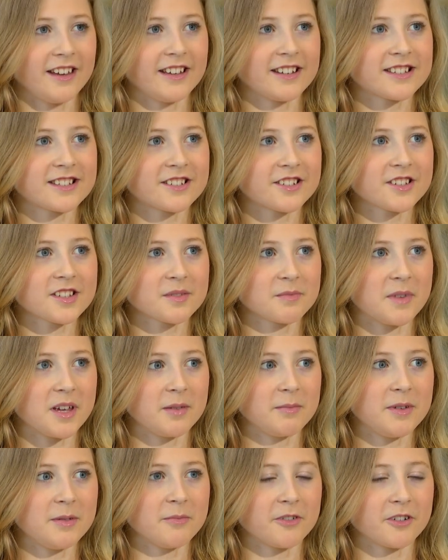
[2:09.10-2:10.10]
It's just made
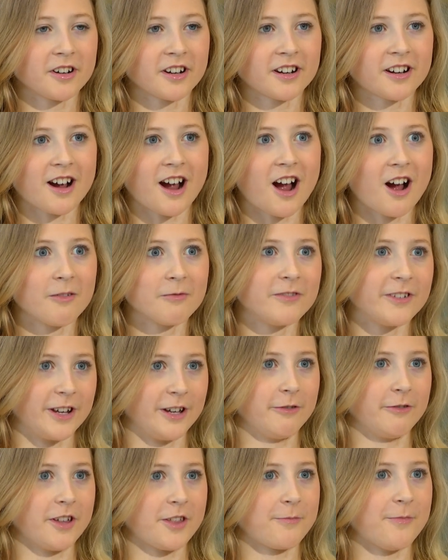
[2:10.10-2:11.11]
me more
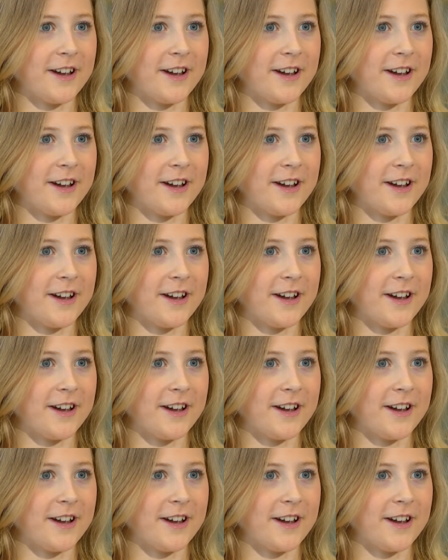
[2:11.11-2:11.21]
confident with